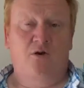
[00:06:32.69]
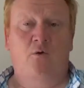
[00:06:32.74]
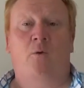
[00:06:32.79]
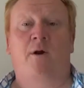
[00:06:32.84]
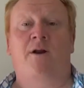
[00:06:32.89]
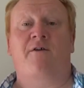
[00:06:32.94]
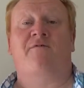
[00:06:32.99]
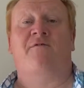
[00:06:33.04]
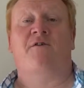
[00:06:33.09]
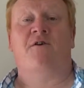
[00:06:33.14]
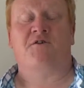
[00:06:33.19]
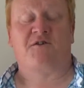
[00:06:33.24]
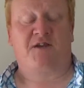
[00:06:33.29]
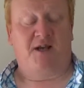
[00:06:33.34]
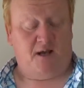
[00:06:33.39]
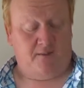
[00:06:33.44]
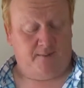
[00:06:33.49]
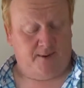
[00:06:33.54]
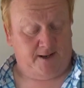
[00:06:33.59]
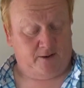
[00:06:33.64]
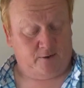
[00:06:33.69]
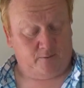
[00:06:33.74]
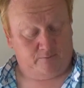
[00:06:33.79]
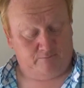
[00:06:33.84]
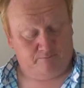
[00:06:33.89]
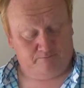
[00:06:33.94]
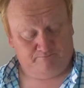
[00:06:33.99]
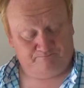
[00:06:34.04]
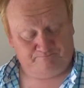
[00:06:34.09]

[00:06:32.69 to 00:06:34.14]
when it first came out.